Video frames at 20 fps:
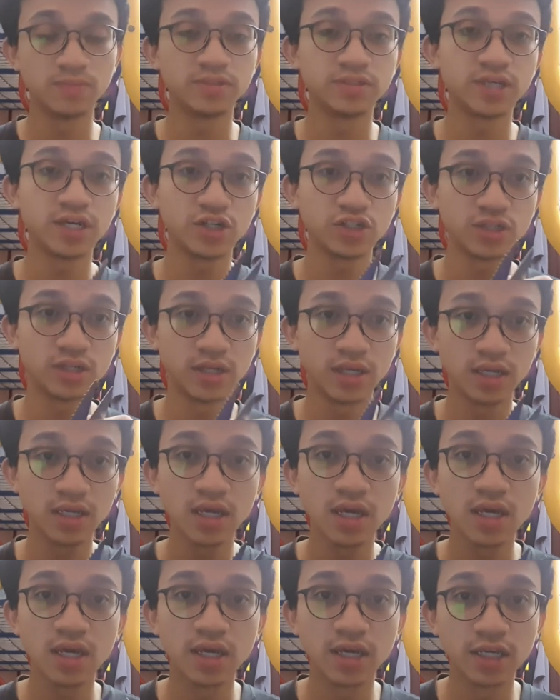sectioning
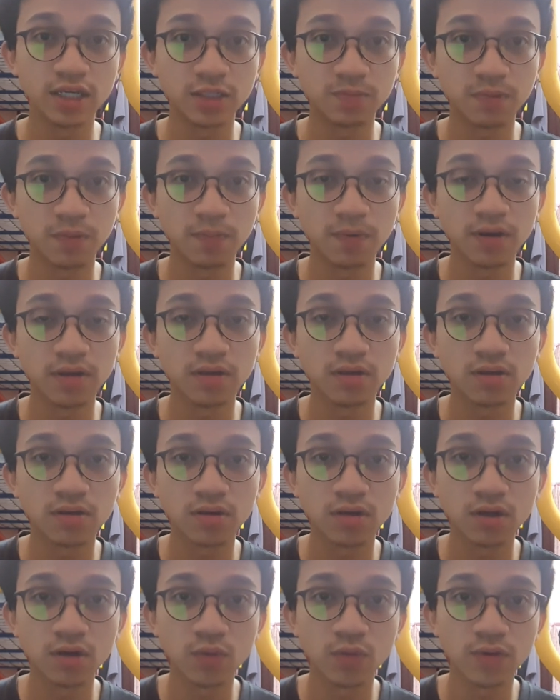is
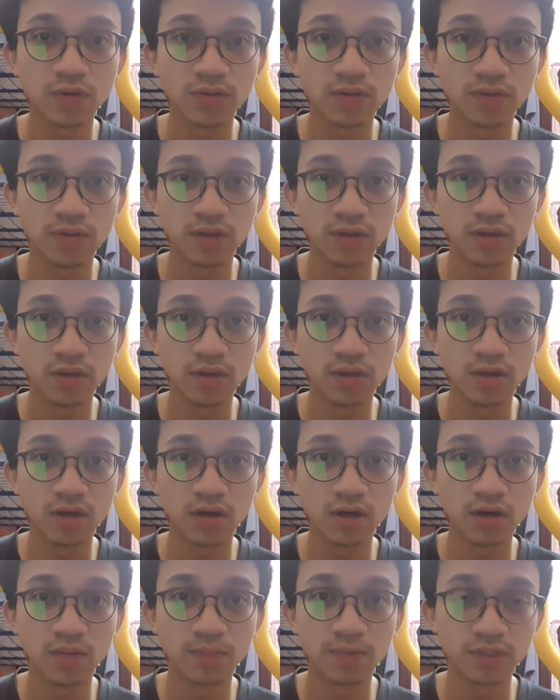perpendicular with the
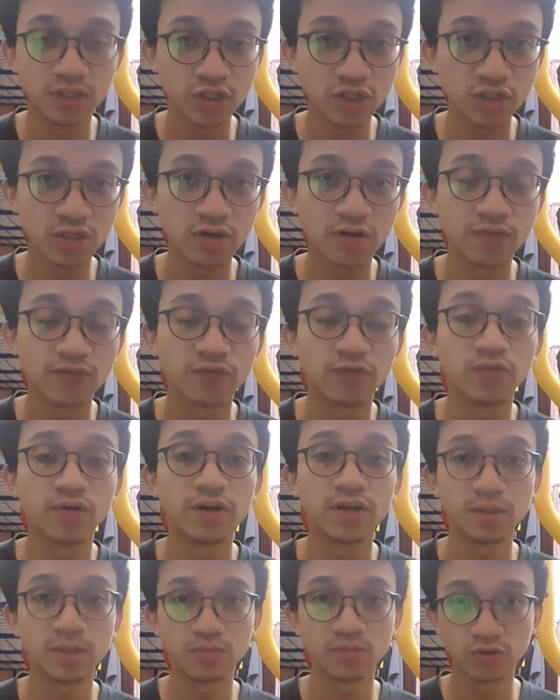uh, position of
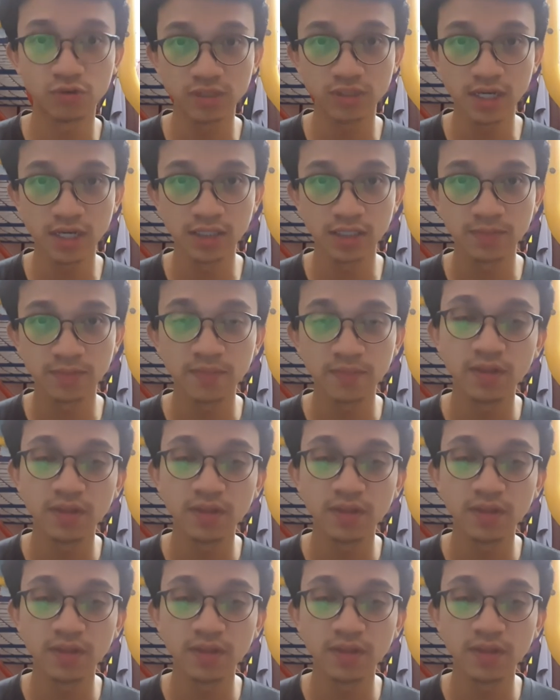grinding process